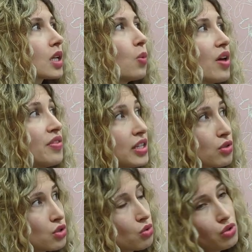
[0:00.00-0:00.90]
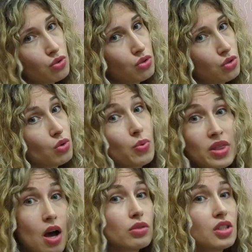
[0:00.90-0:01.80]
One thing to do is you can do it
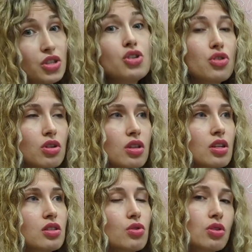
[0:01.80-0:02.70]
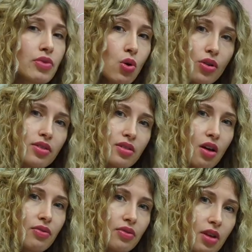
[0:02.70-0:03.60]
without the teacher, is you can record
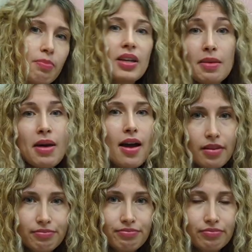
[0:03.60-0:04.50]
yourself and play it back.